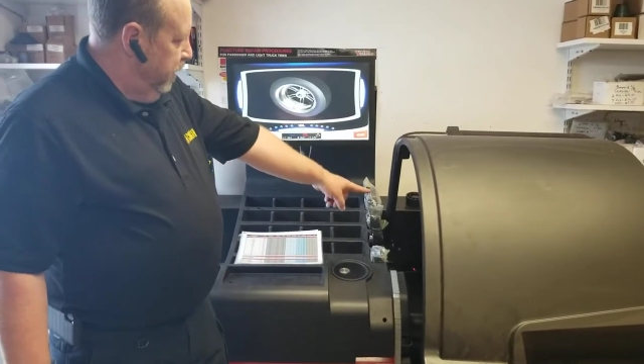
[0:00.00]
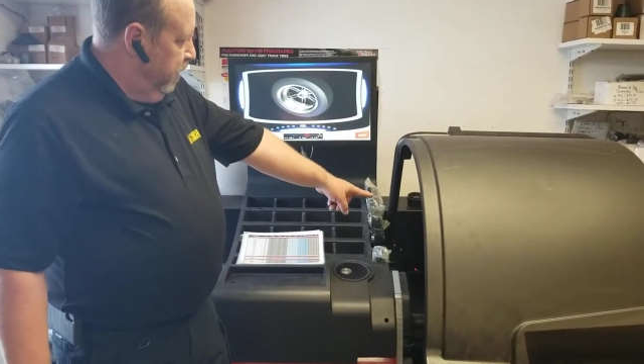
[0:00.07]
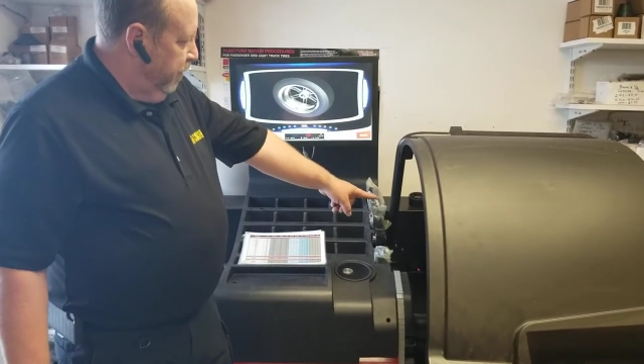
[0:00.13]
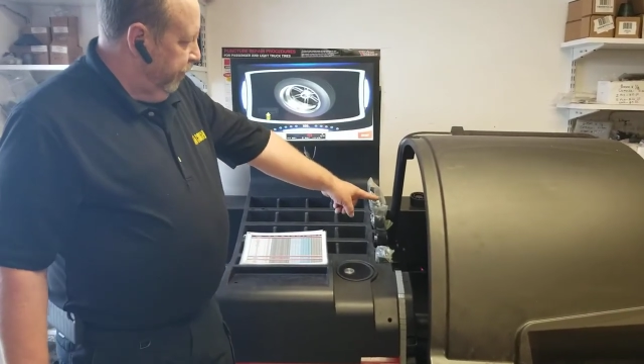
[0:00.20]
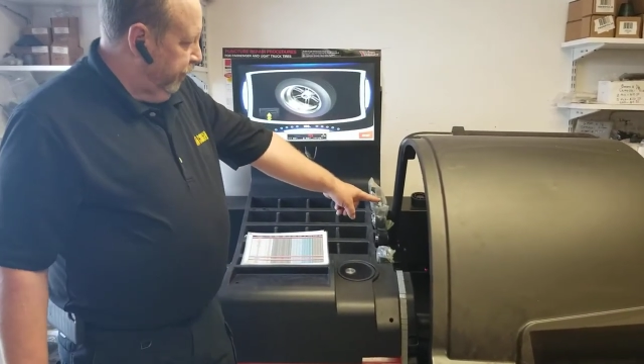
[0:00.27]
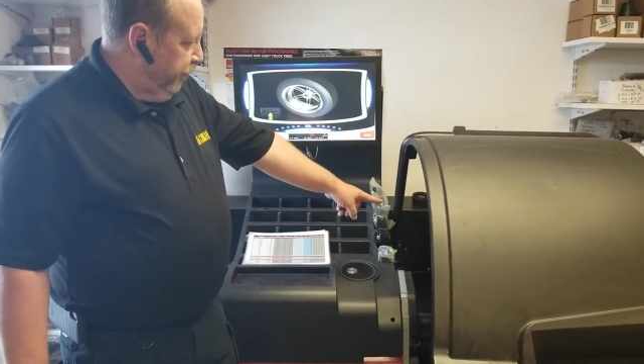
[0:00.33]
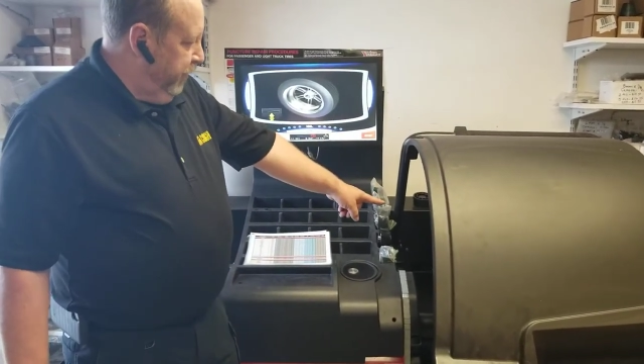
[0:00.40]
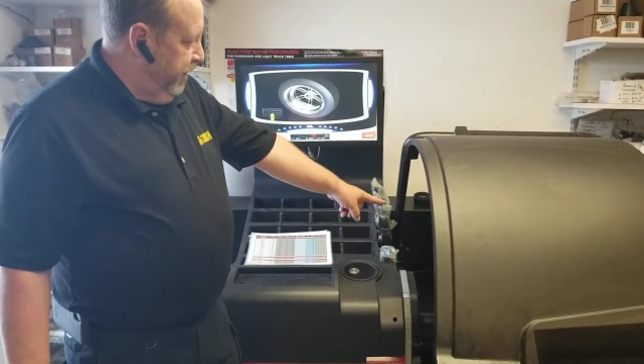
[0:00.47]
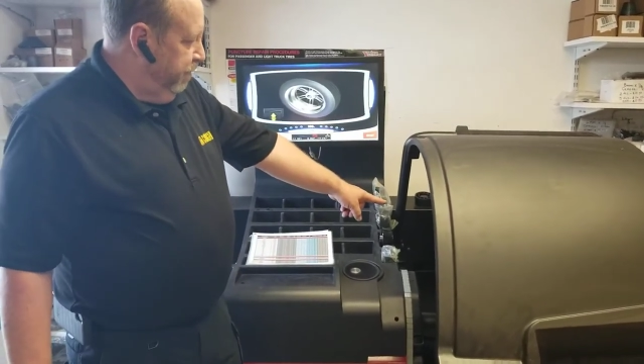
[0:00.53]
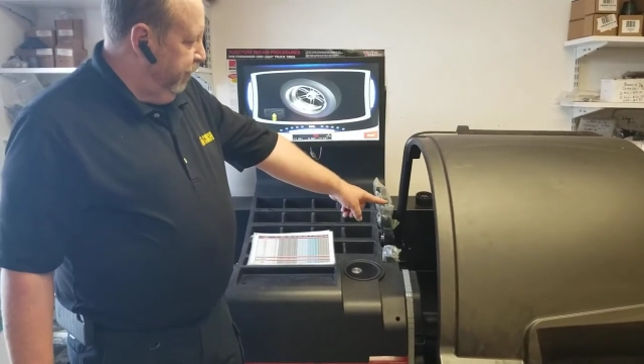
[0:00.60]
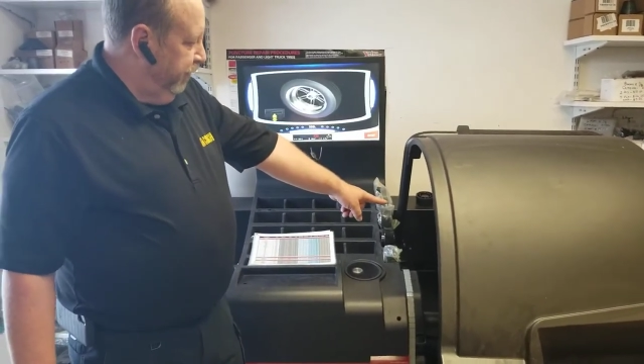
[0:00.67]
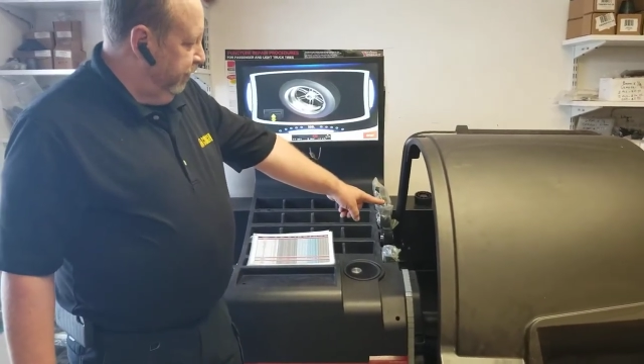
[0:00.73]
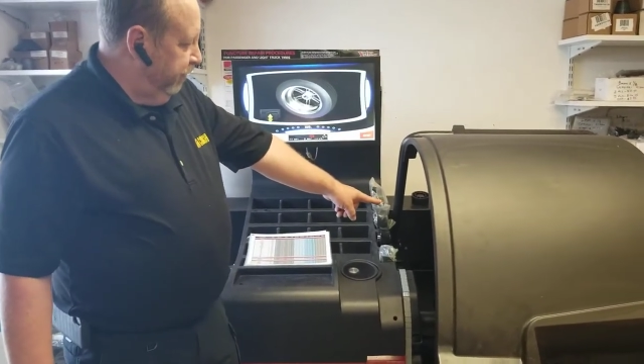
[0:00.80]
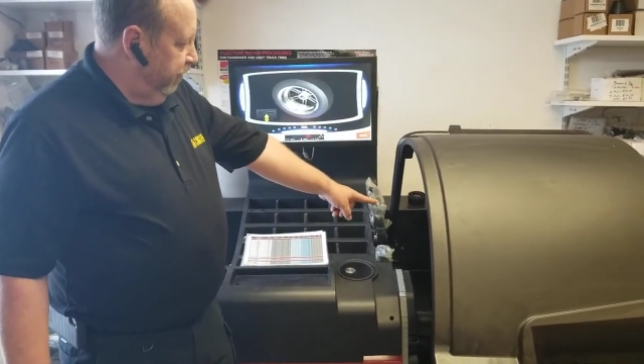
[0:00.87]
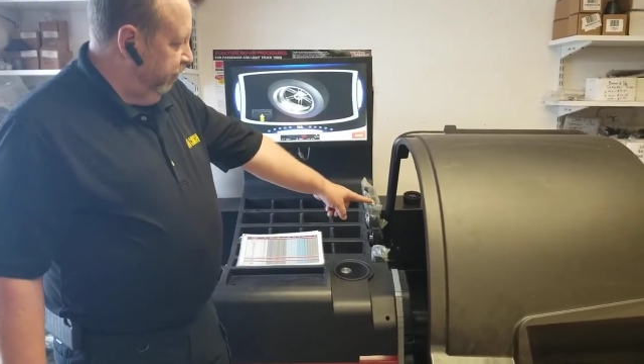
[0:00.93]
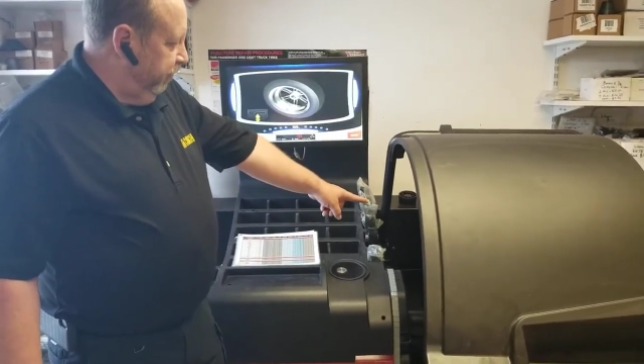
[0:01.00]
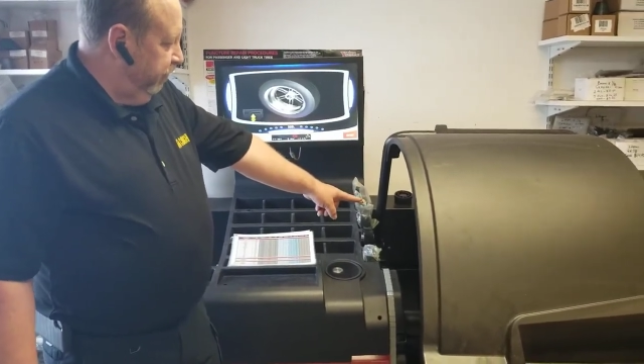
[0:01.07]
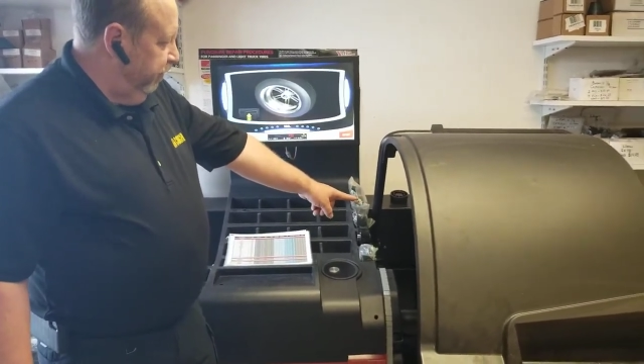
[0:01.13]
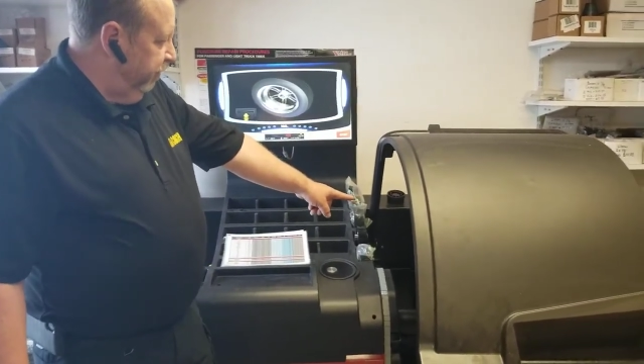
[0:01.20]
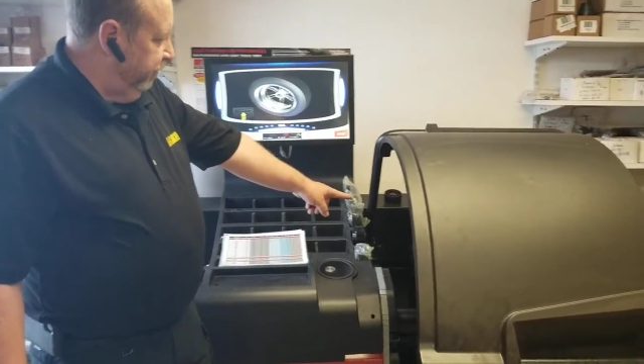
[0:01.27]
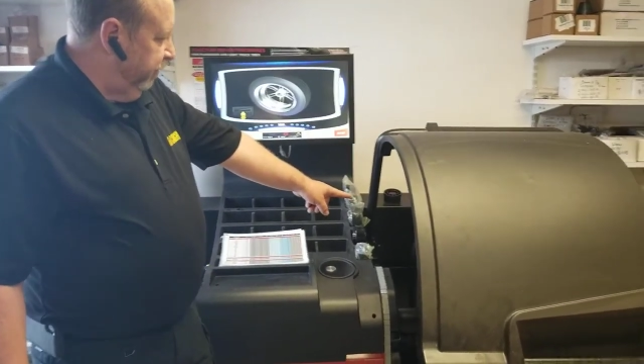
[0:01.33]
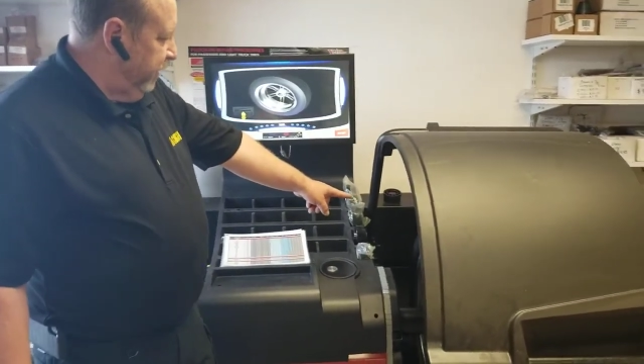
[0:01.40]

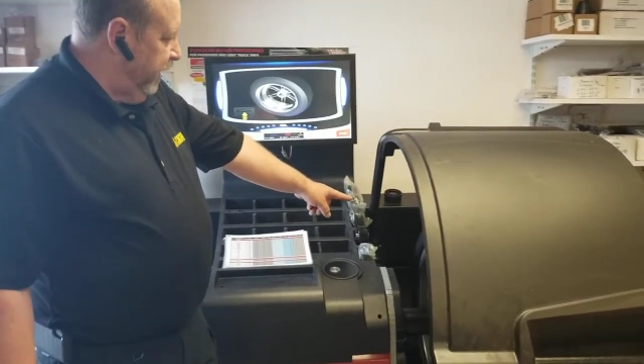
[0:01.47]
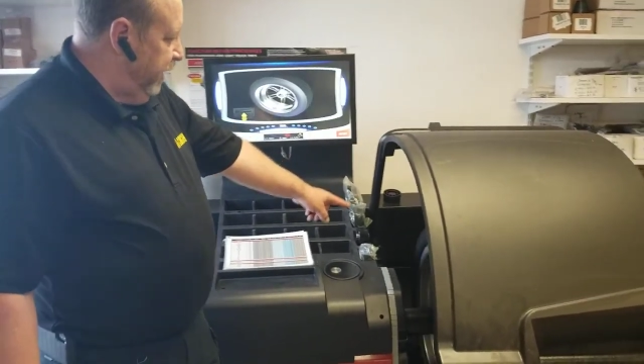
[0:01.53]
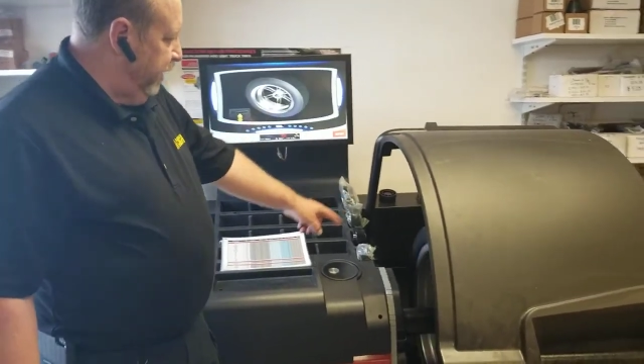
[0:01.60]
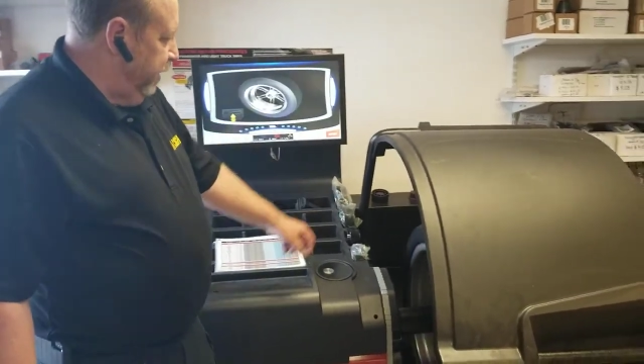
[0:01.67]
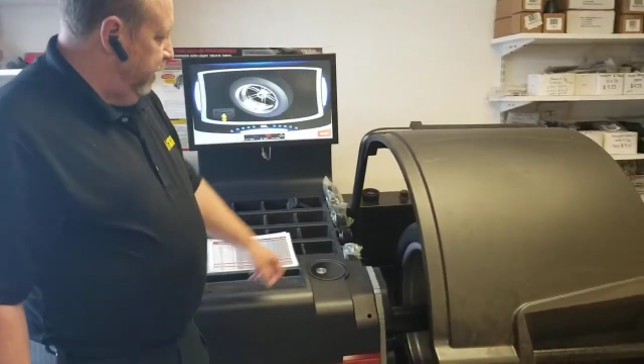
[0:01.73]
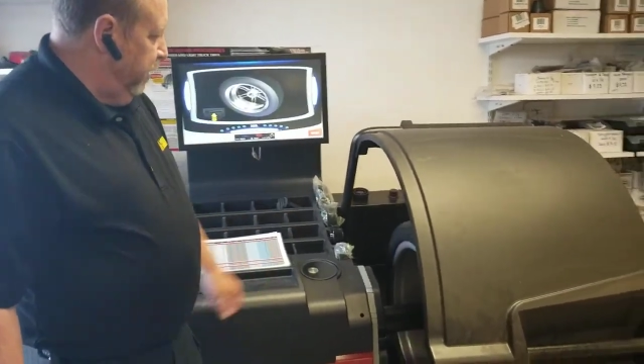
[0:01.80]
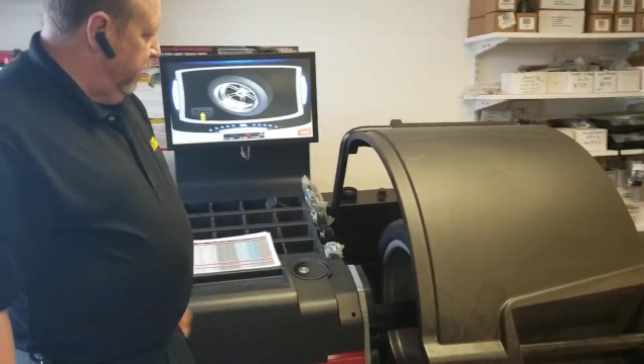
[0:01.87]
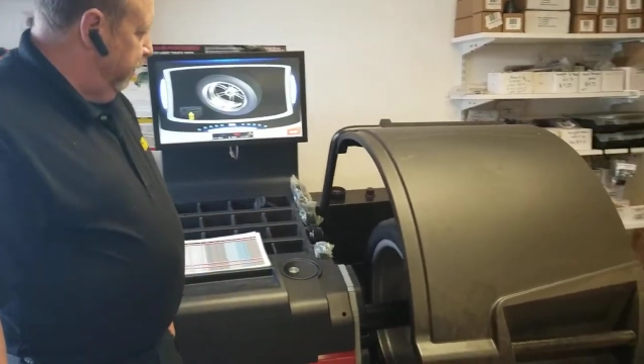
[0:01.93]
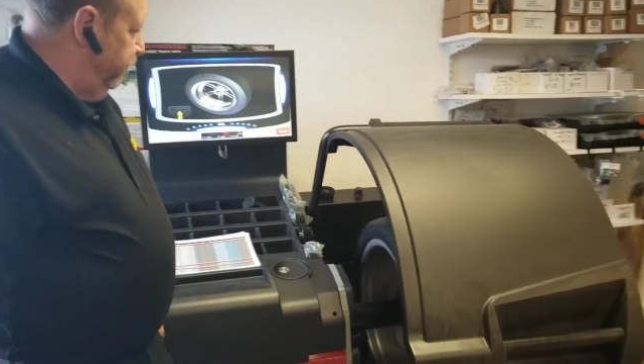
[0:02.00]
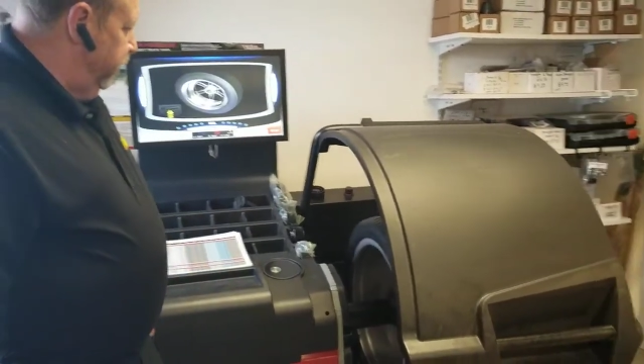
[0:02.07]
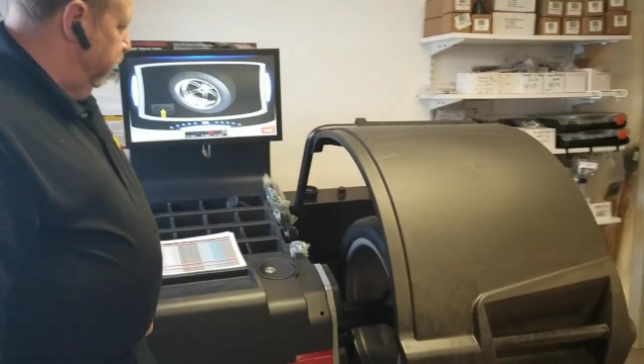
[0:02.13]
3-position scan of your